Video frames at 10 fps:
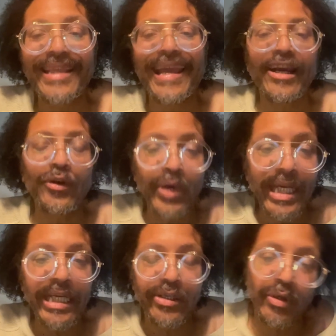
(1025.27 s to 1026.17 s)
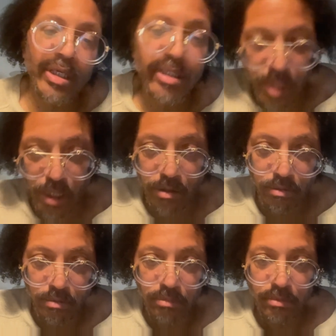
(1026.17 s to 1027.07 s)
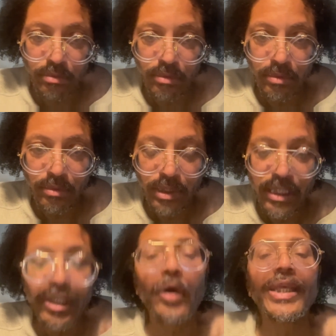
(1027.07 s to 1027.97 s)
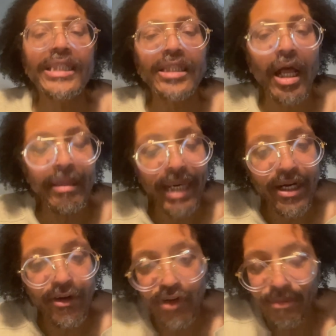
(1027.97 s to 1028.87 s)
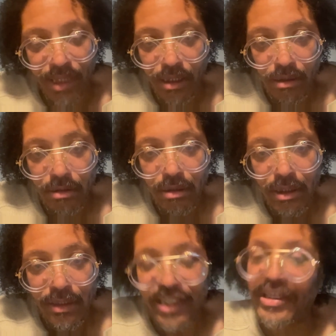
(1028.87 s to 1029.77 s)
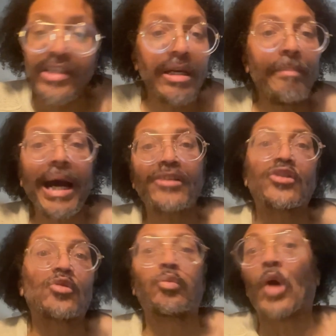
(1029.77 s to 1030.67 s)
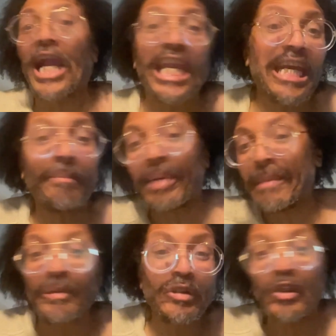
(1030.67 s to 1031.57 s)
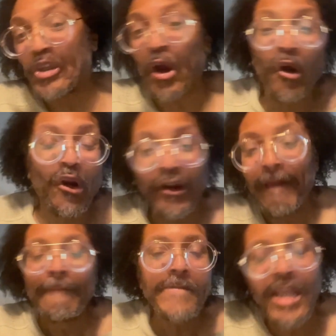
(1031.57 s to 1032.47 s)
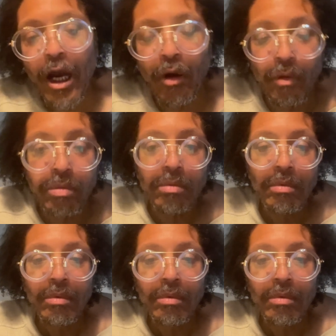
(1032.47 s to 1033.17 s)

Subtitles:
they agreed to consider. So this is all about agreement. This isn't about swaying people to your, no.